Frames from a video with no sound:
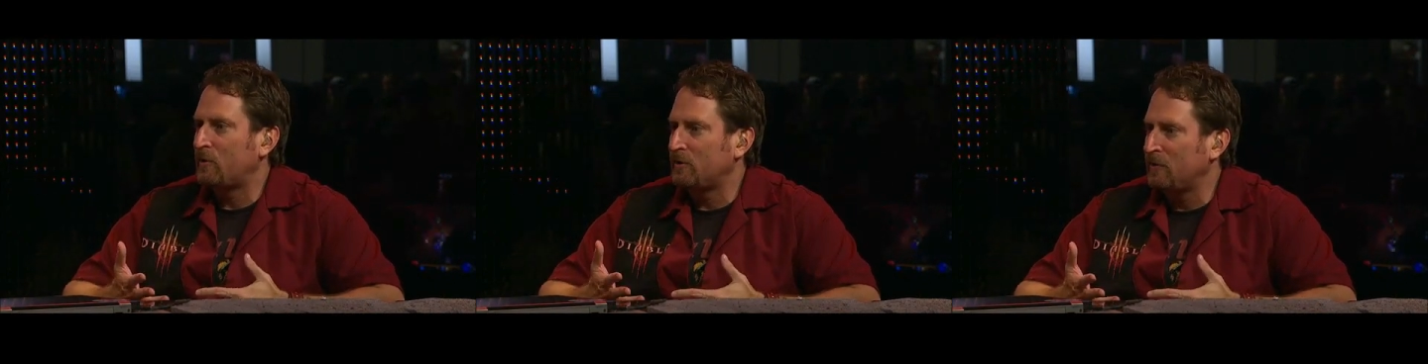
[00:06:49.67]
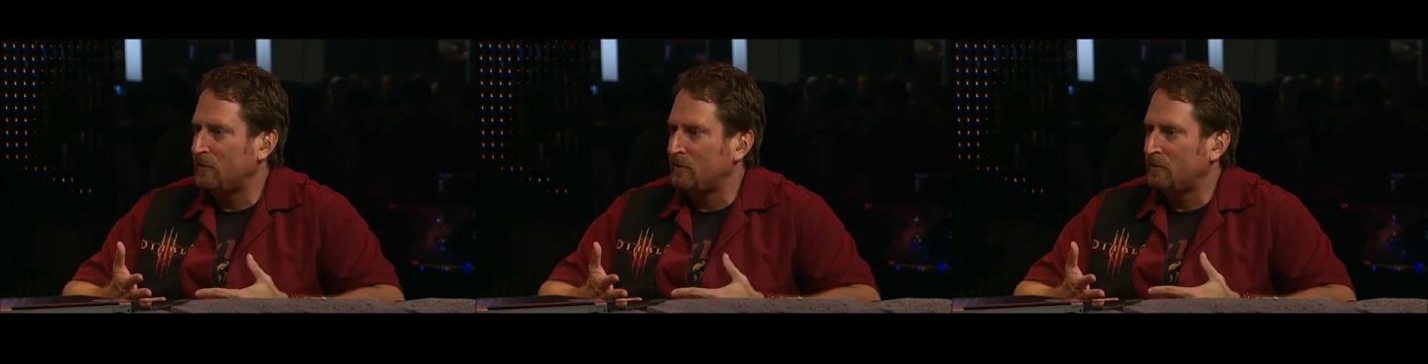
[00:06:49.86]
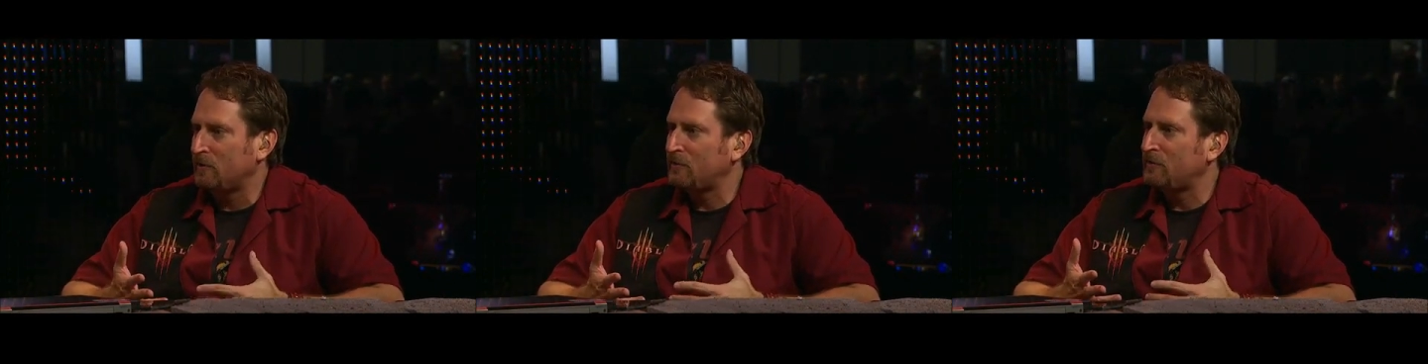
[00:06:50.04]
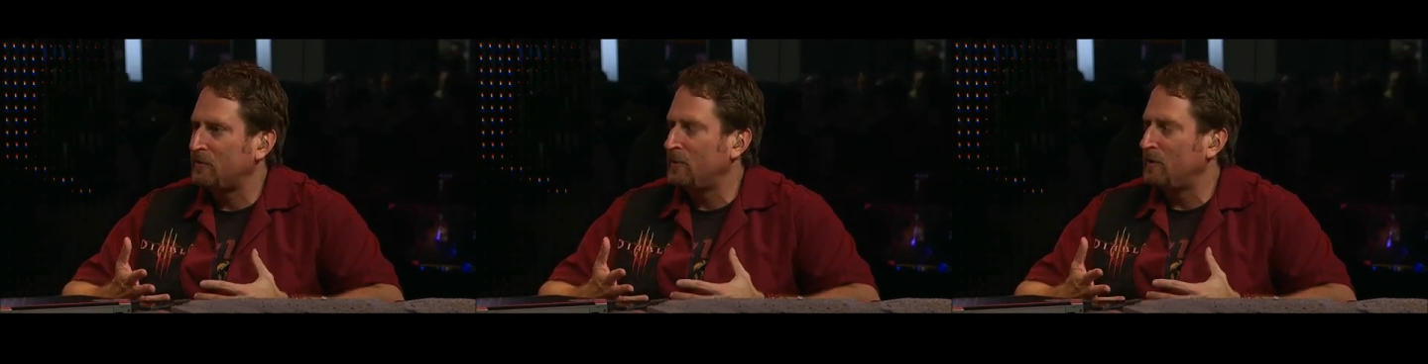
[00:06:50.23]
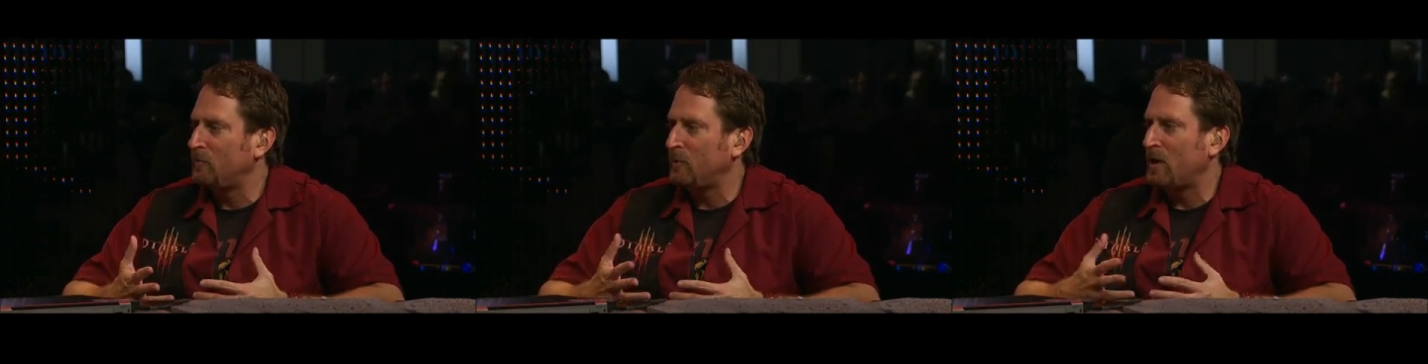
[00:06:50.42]
particular
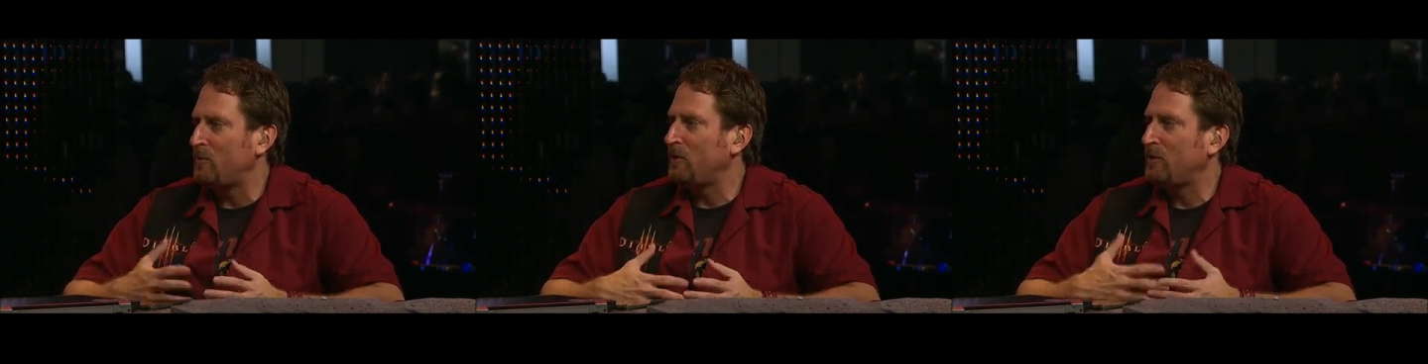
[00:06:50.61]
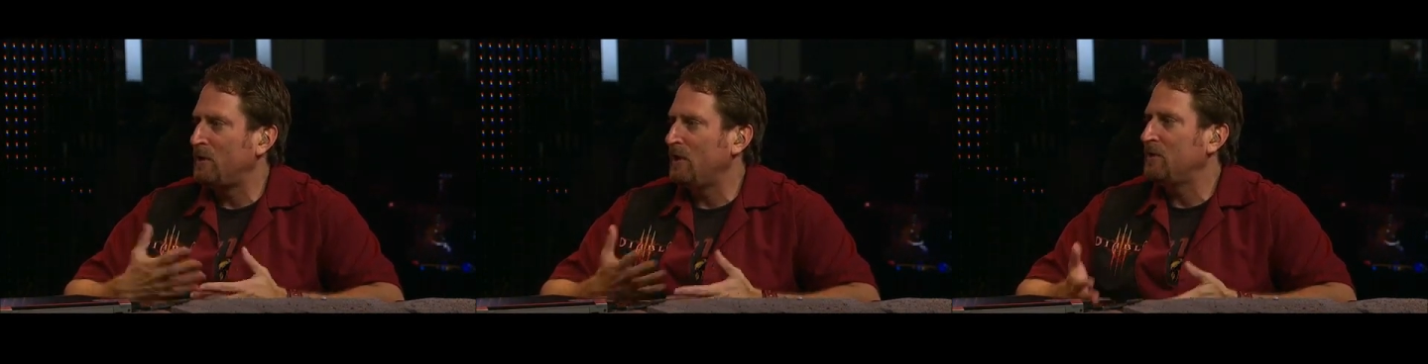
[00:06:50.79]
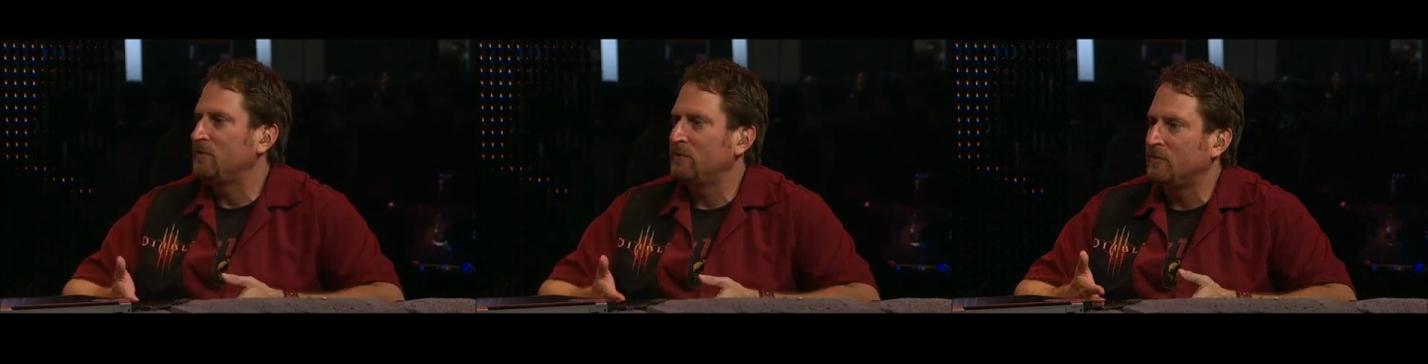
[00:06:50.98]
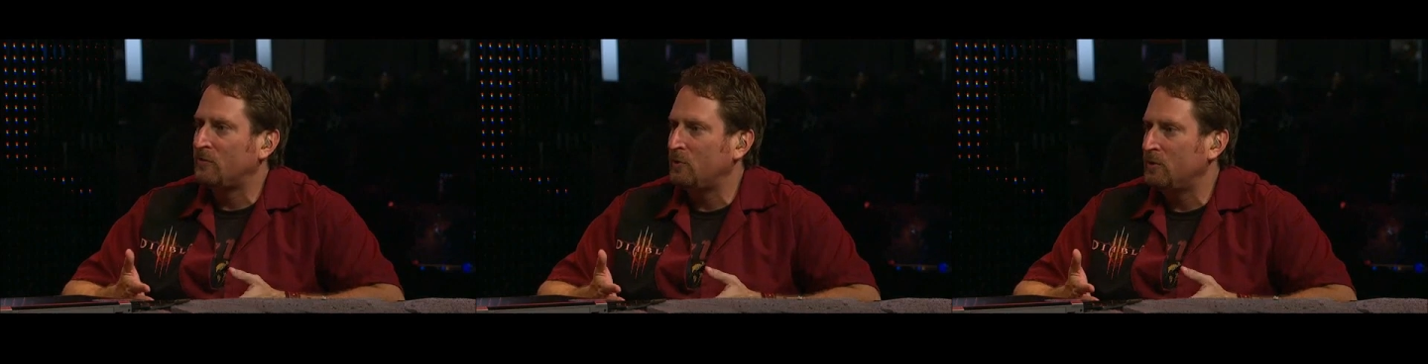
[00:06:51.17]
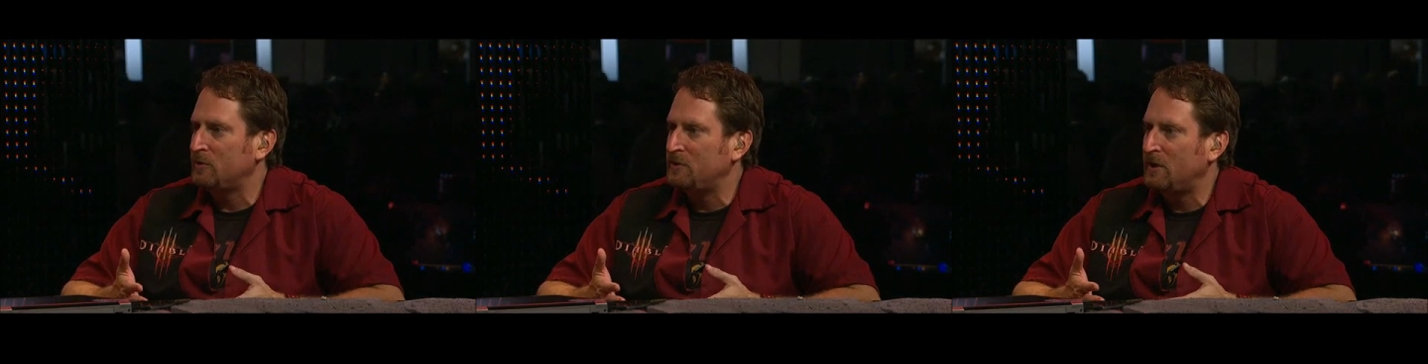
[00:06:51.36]
scene, it might be the
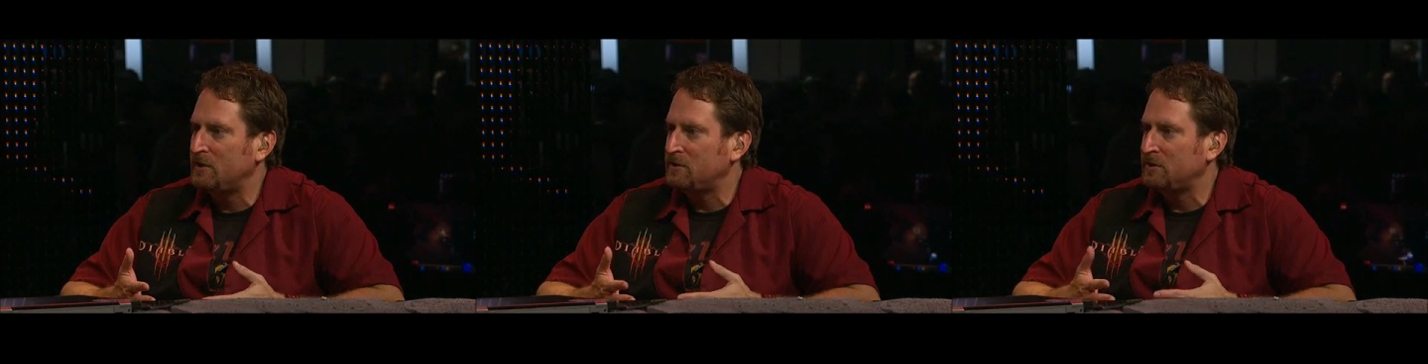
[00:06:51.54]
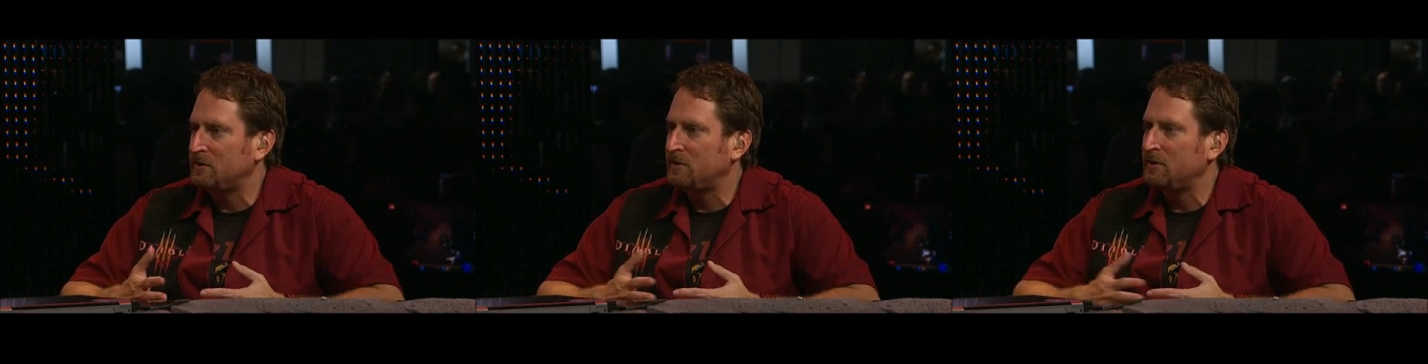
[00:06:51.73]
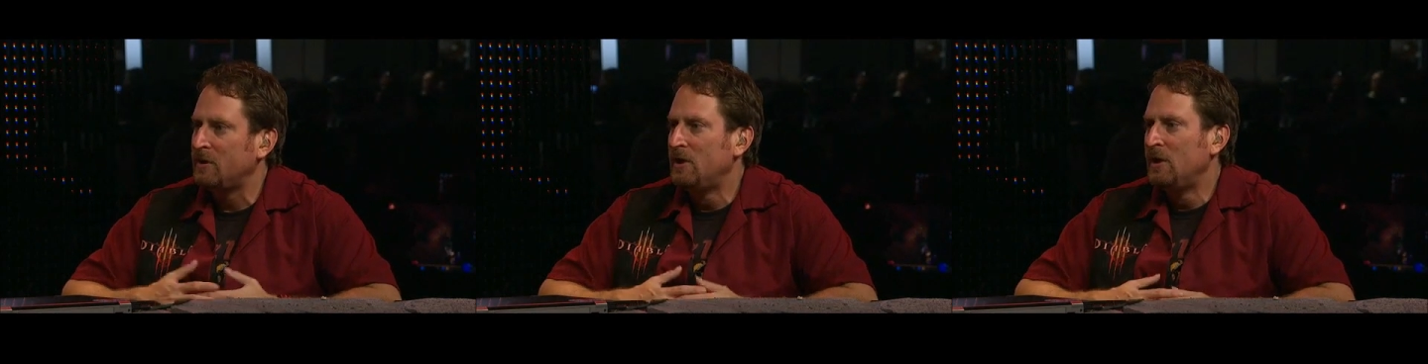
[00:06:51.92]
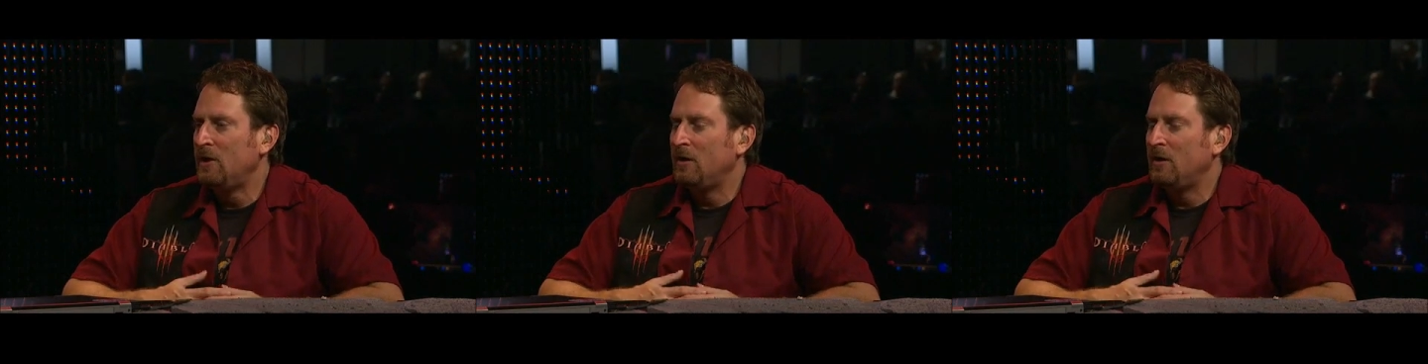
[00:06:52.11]
entrance to a dungeon,